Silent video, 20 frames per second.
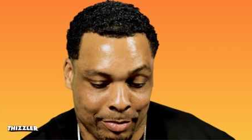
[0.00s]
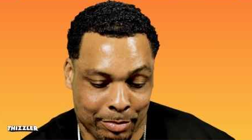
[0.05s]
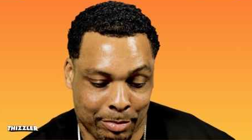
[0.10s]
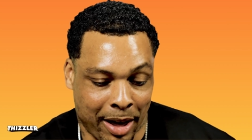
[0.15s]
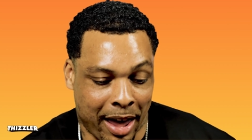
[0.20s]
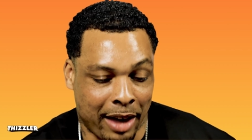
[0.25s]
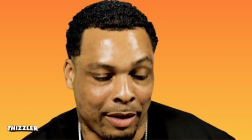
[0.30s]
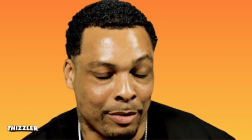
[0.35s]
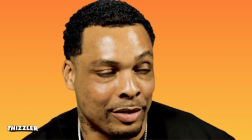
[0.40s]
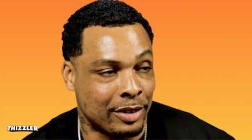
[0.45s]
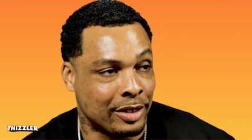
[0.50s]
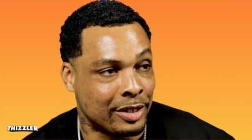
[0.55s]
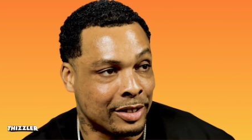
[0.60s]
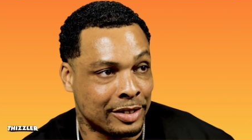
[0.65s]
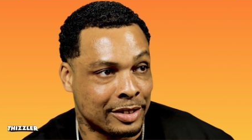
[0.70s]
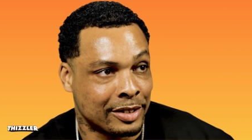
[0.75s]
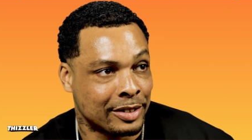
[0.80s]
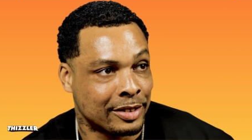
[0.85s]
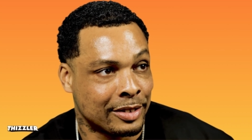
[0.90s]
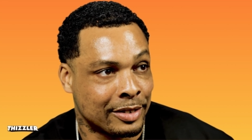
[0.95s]
backwoods.
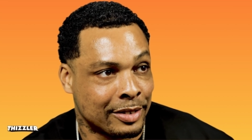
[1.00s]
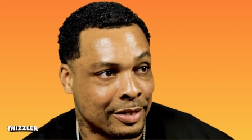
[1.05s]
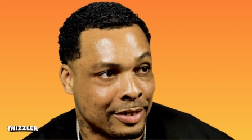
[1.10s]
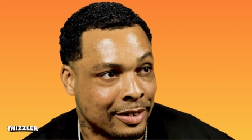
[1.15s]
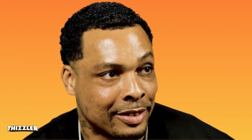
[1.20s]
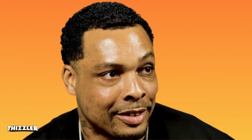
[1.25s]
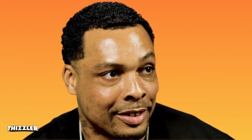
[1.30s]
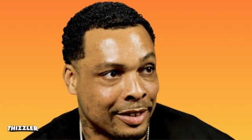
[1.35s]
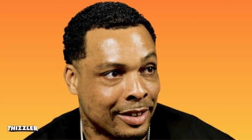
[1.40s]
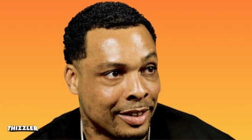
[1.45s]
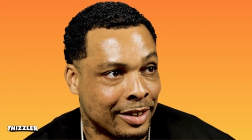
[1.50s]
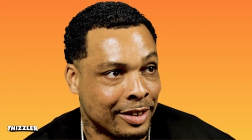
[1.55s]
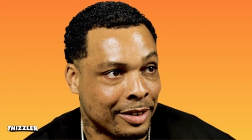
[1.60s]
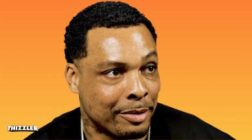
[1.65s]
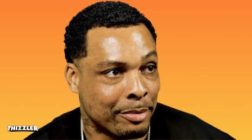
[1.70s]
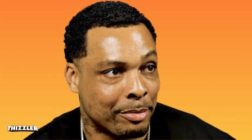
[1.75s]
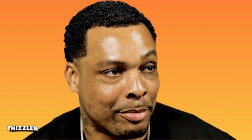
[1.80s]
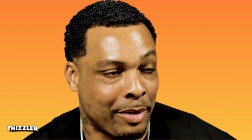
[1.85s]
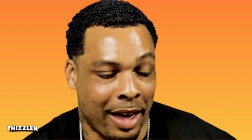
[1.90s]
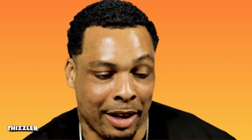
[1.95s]

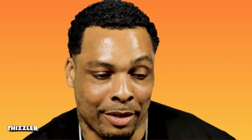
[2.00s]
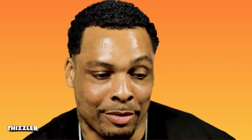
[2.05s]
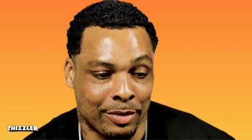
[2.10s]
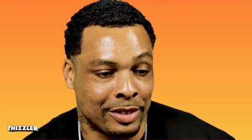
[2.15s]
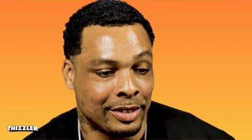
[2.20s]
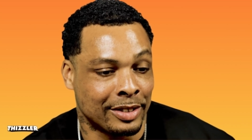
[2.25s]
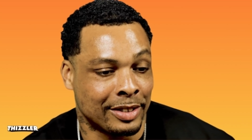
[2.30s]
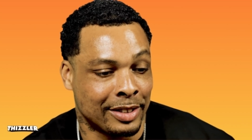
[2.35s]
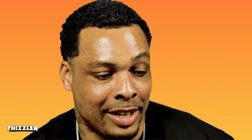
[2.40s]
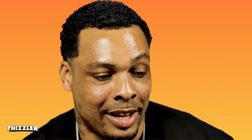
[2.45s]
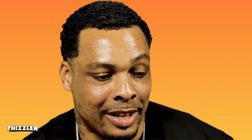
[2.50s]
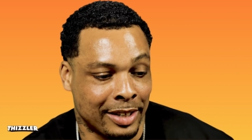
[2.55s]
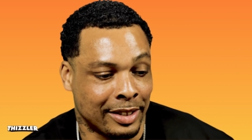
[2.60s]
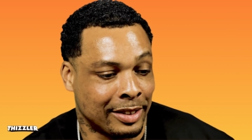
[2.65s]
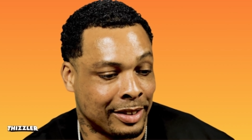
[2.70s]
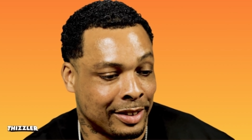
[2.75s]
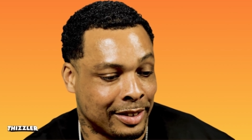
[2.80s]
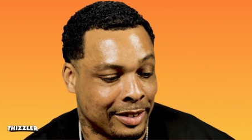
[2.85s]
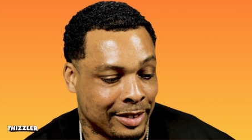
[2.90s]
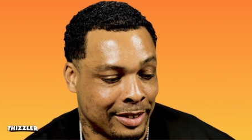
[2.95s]
Backwoods is nothing.
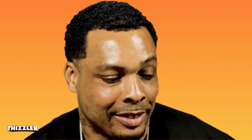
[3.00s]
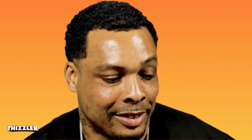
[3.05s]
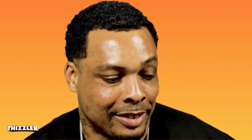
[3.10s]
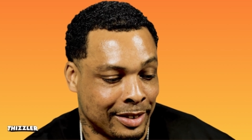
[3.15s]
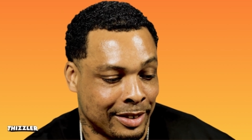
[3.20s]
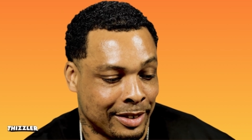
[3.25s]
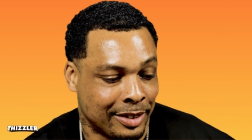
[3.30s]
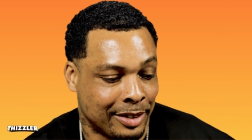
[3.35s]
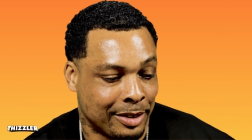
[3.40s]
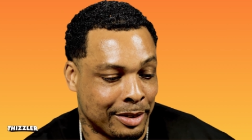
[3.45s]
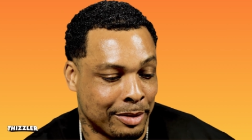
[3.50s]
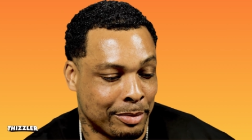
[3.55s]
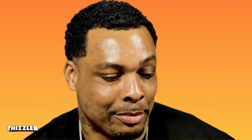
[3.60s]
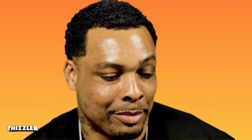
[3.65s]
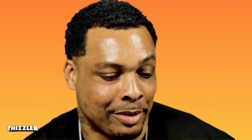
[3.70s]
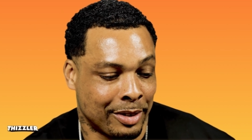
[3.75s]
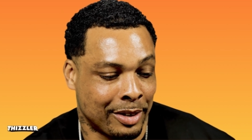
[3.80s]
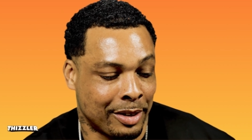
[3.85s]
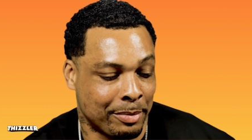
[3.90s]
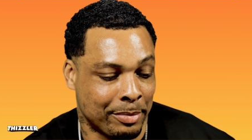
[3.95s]

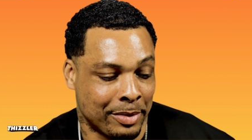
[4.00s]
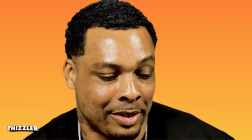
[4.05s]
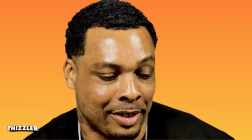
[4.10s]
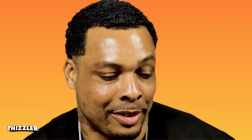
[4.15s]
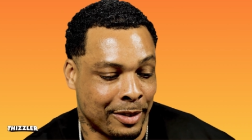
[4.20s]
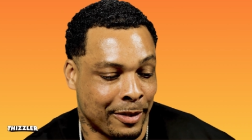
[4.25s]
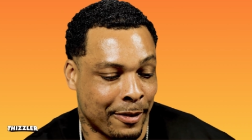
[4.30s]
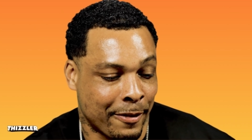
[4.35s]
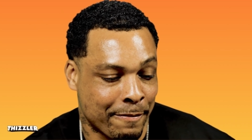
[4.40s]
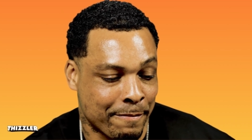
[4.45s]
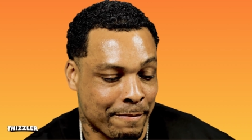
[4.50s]
But I mean,